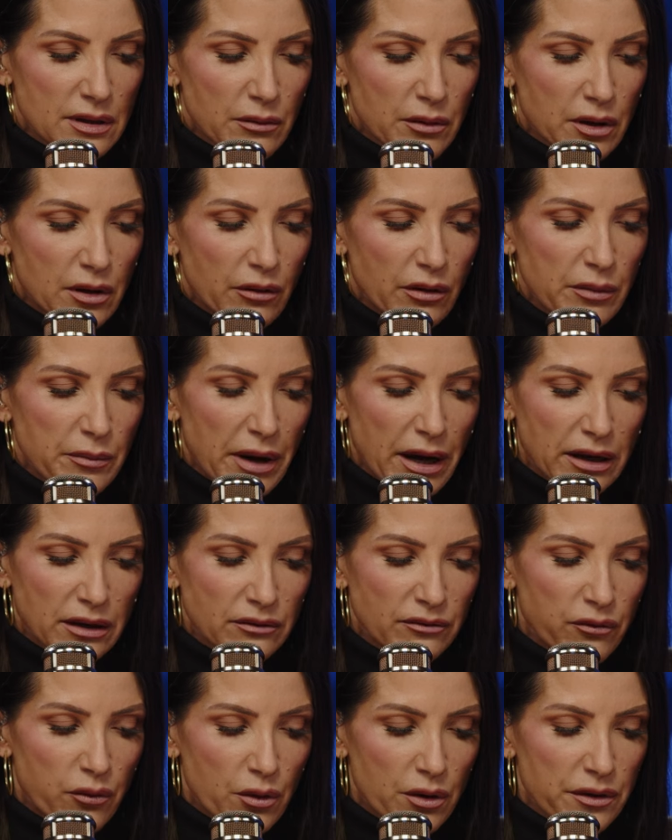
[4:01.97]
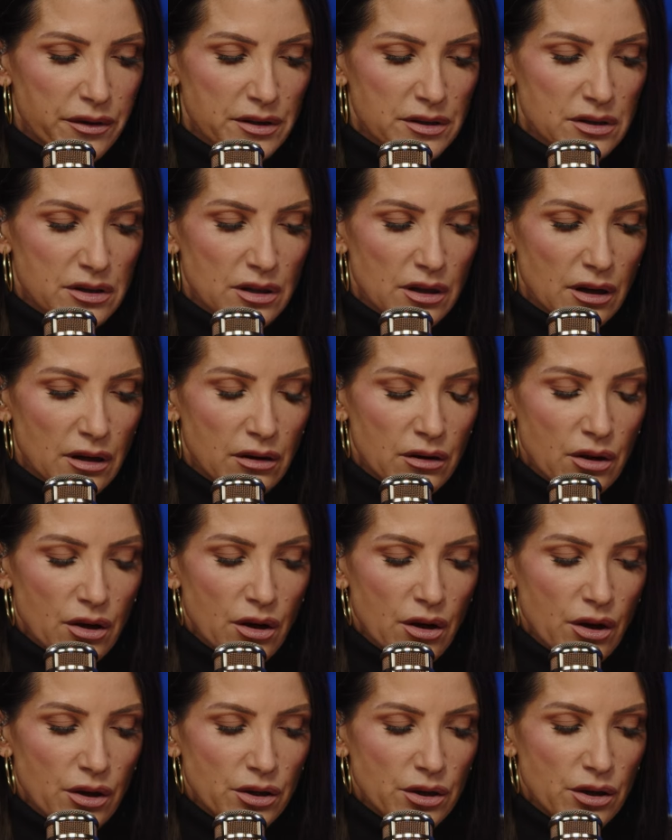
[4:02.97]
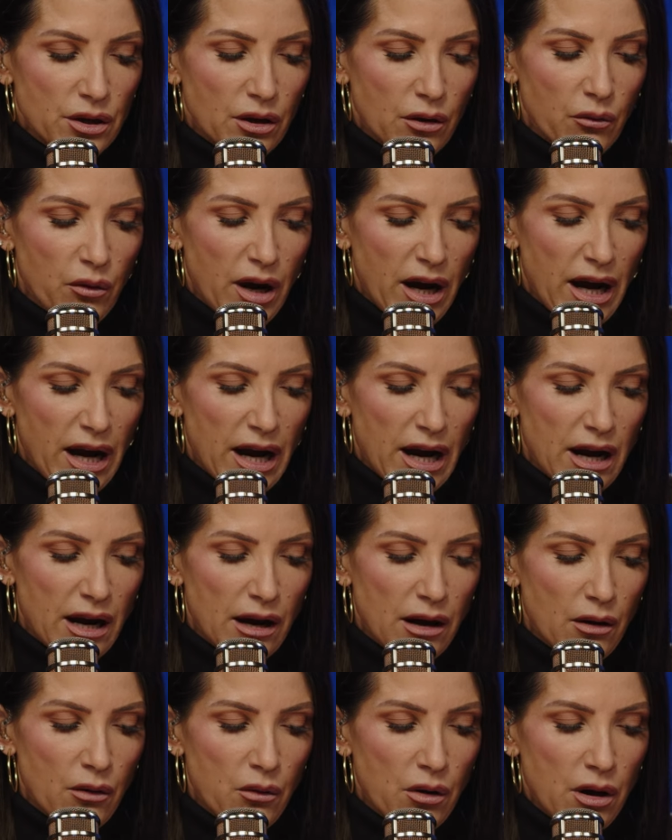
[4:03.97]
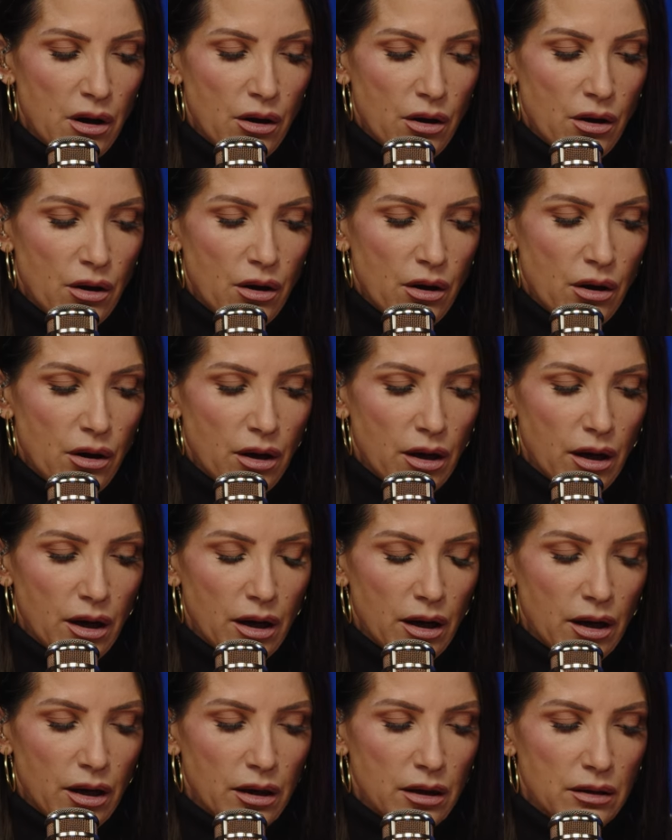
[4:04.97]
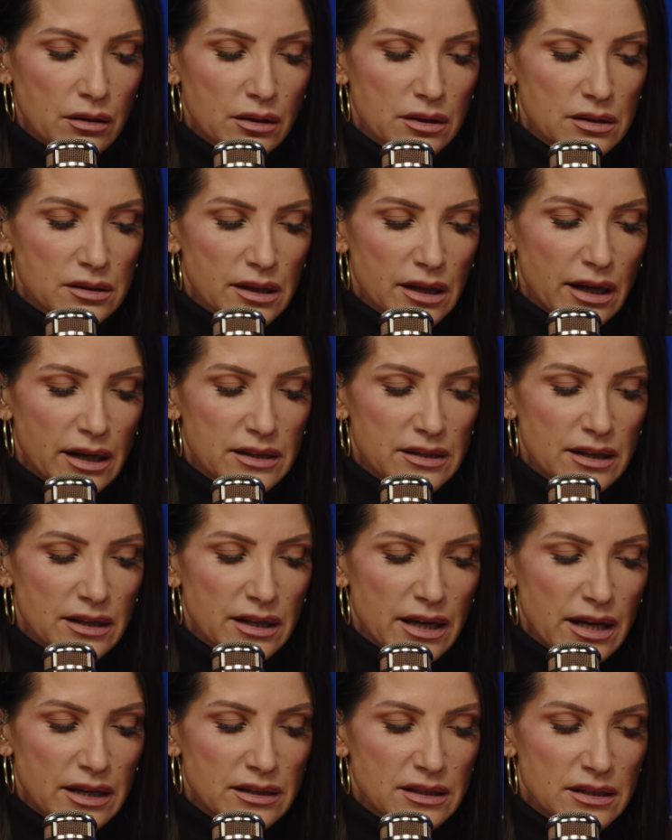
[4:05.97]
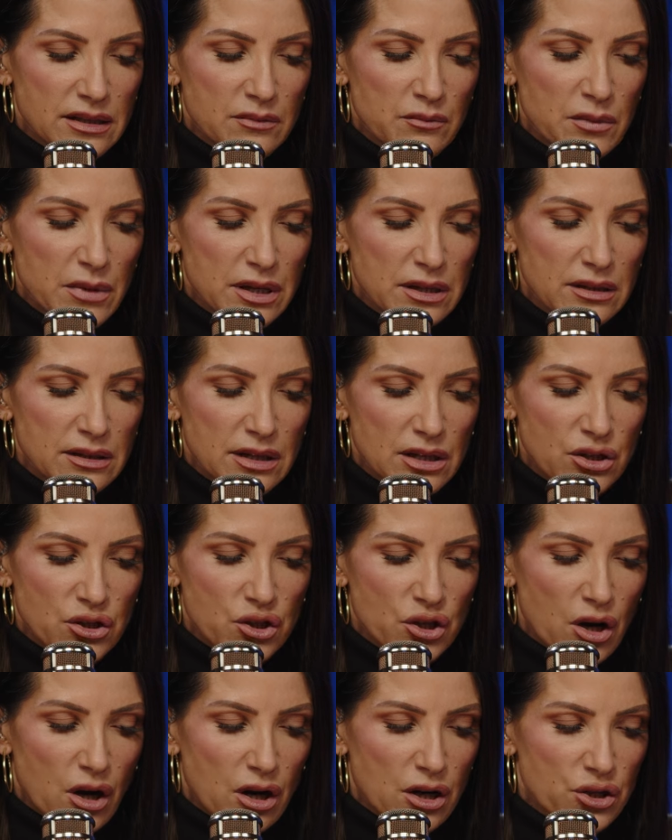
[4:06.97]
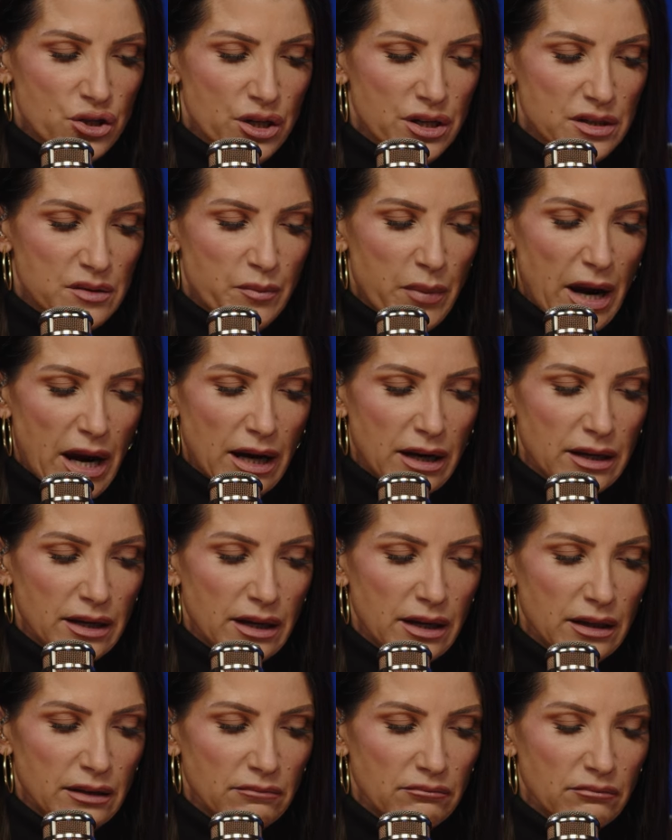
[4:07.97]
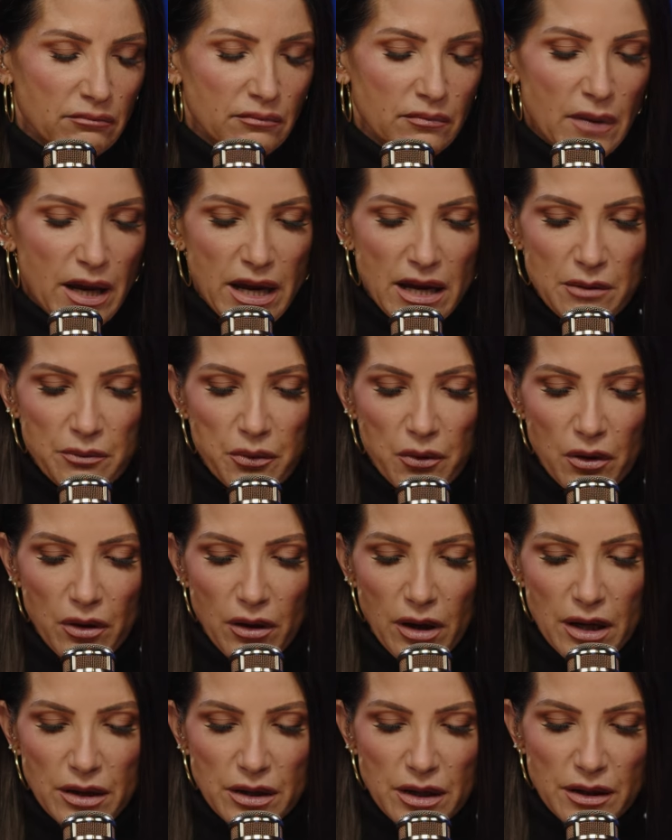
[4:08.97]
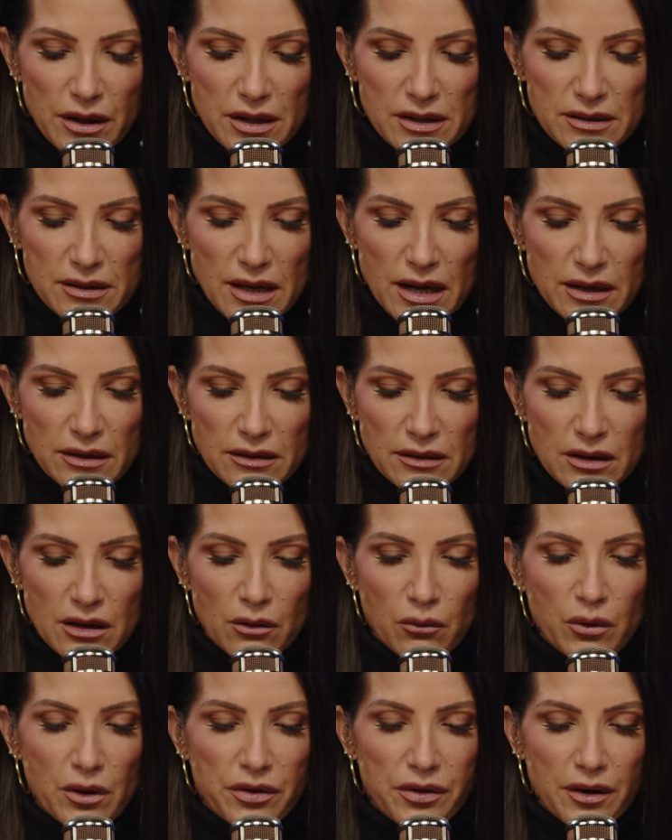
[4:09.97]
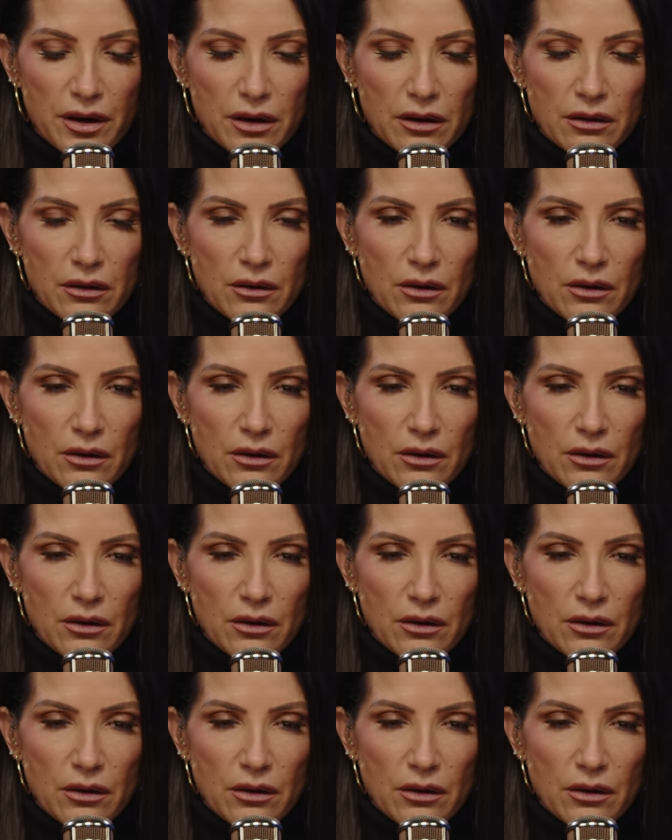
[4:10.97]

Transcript: were going back and forth as to, you know, how, because uh, like I said, they had dismissed these charges back in April, and then they said, you know, with the